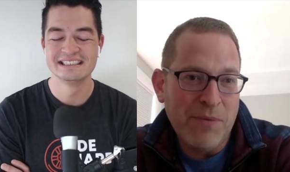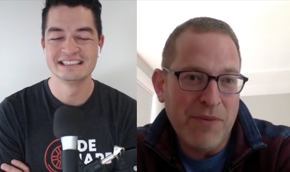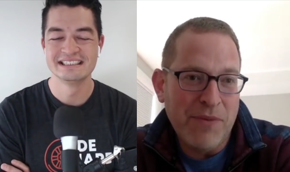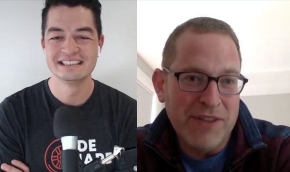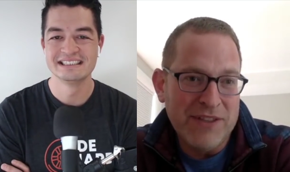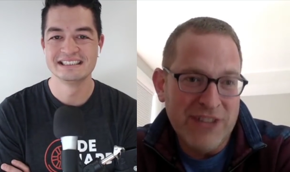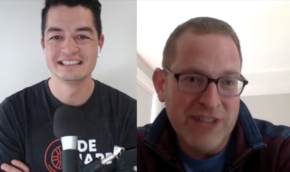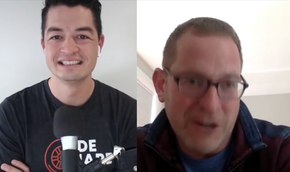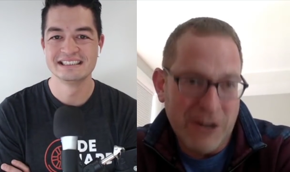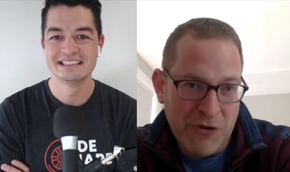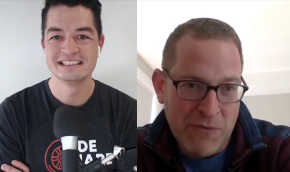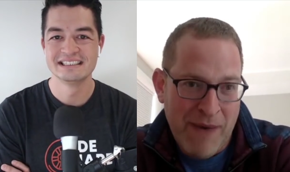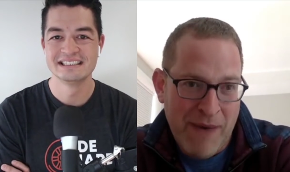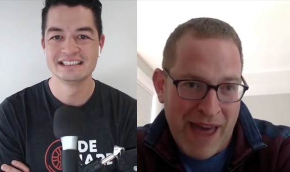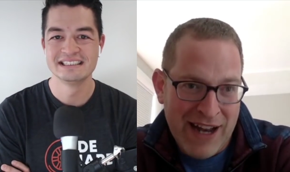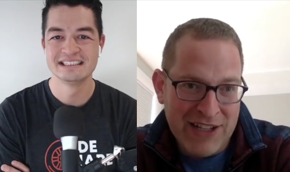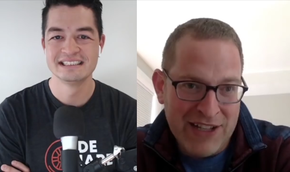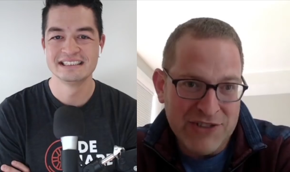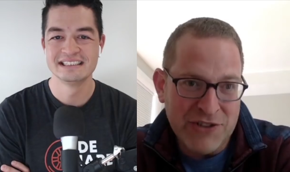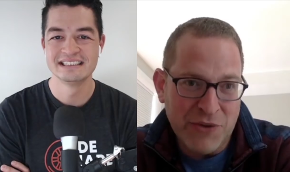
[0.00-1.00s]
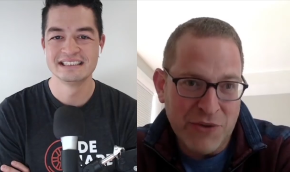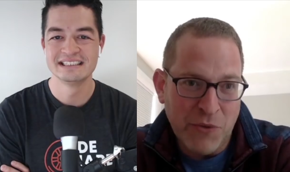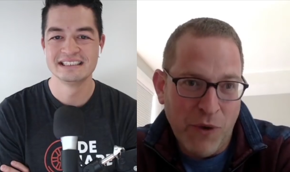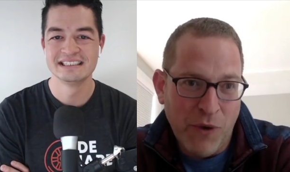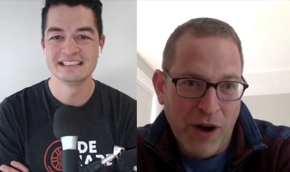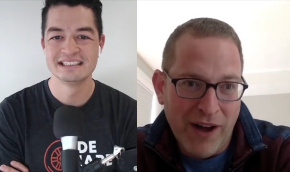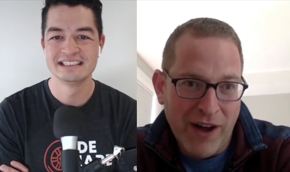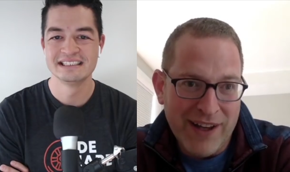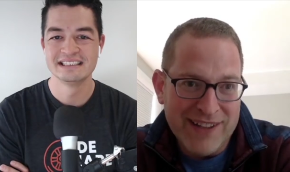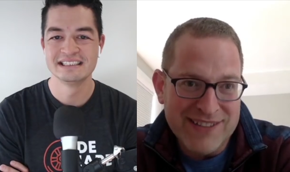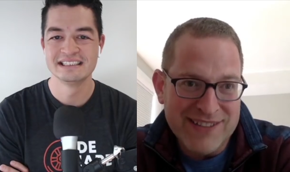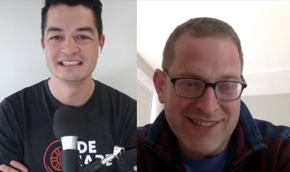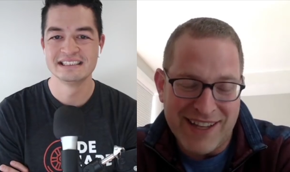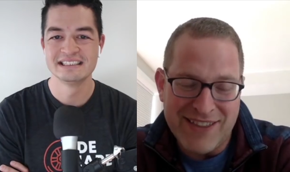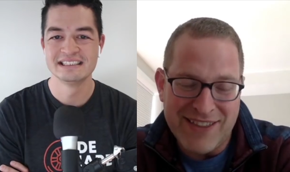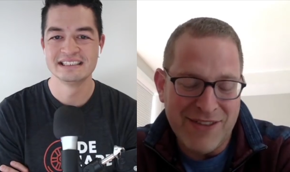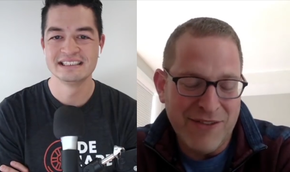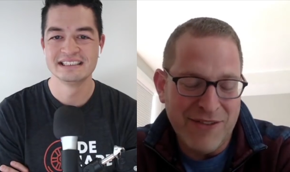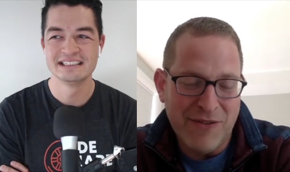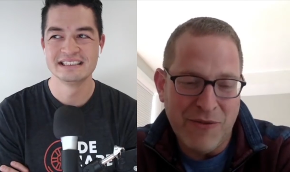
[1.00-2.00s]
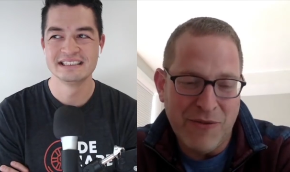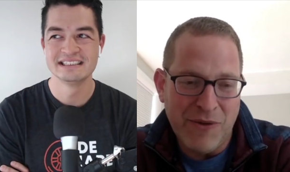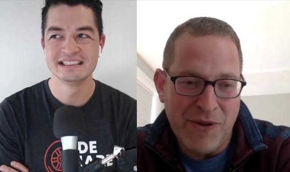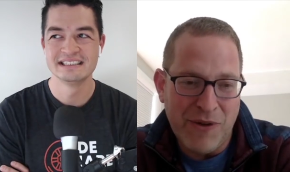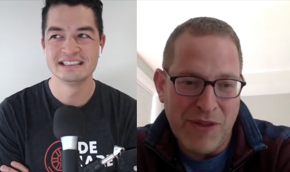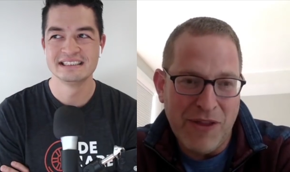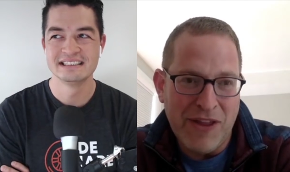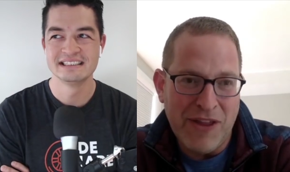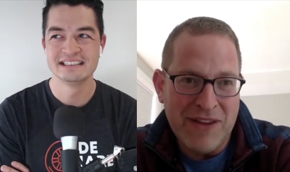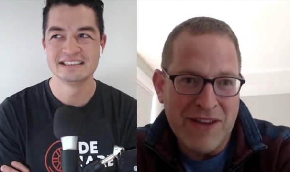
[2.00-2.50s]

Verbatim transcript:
Speaker 1: the general manager was like the one